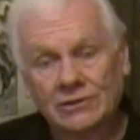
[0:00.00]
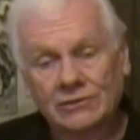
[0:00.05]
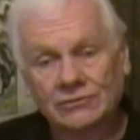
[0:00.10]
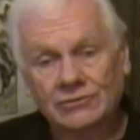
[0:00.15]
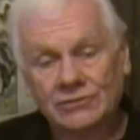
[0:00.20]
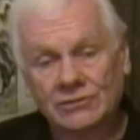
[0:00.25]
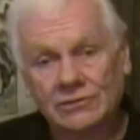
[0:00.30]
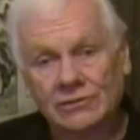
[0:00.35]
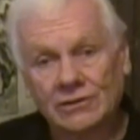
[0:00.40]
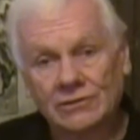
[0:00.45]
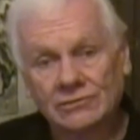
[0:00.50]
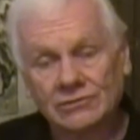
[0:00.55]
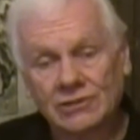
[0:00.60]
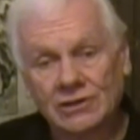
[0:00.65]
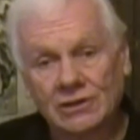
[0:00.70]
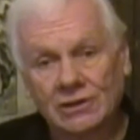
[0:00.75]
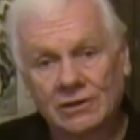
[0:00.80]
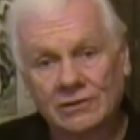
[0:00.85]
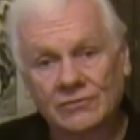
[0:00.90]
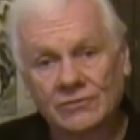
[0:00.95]
You know, Trudeau's
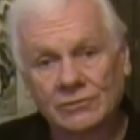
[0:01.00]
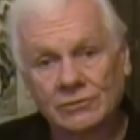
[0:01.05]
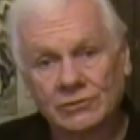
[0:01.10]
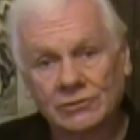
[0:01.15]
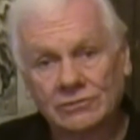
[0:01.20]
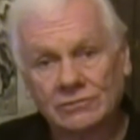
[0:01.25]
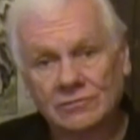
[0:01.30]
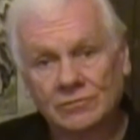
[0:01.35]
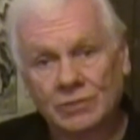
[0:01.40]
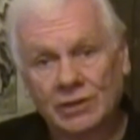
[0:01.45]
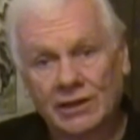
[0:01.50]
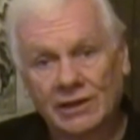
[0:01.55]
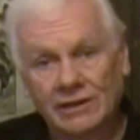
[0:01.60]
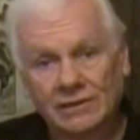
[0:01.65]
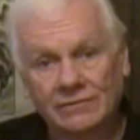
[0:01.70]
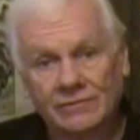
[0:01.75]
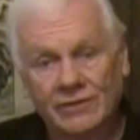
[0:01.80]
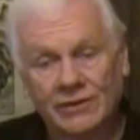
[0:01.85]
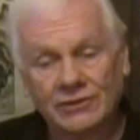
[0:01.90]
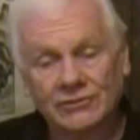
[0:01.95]
gone from doing
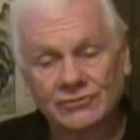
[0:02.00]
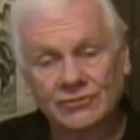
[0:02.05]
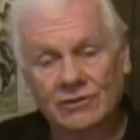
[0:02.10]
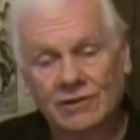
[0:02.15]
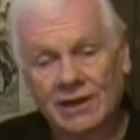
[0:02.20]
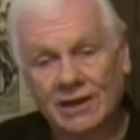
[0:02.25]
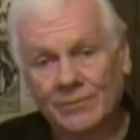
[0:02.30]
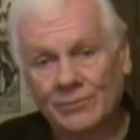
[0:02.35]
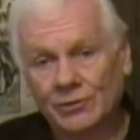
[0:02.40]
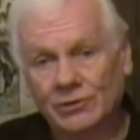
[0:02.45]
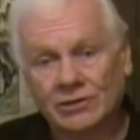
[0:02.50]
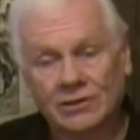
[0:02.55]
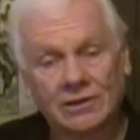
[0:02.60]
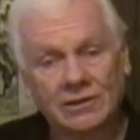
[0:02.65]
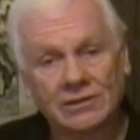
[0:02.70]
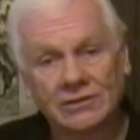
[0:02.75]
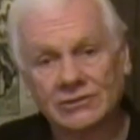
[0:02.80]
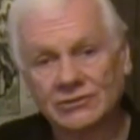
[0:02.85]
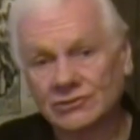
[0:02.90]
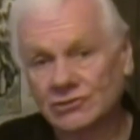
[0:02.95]
blackface crap and
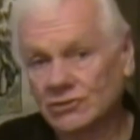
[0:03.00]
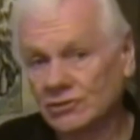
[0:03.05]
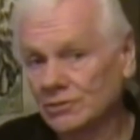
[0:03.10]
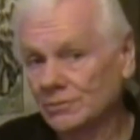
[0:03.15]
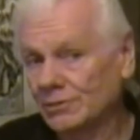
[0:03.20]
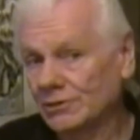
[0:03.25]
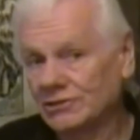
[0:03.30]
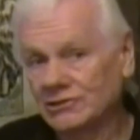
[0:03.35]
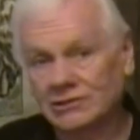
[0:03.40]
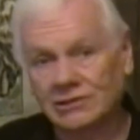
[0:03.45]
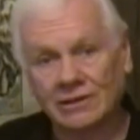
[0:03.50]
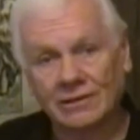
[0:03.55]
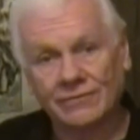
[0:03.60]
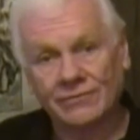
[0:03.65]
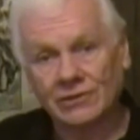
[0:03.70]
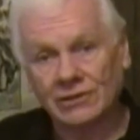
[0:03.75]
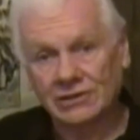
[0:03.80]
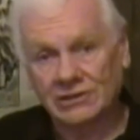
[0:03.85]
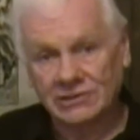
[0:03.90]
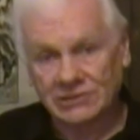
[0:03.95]
all his stupid
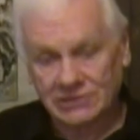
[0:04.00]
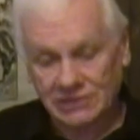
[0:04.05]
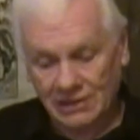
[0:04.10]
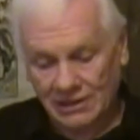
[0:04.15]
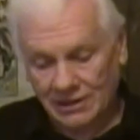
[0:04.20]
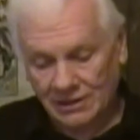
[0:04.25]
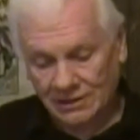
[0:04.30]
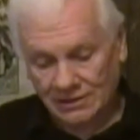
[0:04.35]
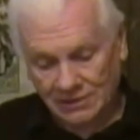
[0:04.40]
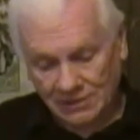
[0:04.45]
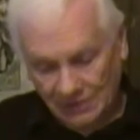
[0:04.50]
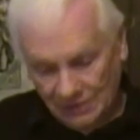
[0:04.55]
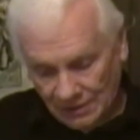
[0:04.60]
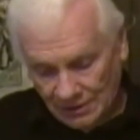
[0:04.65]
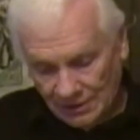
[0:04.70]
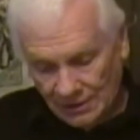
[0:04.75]
stuff that he's done.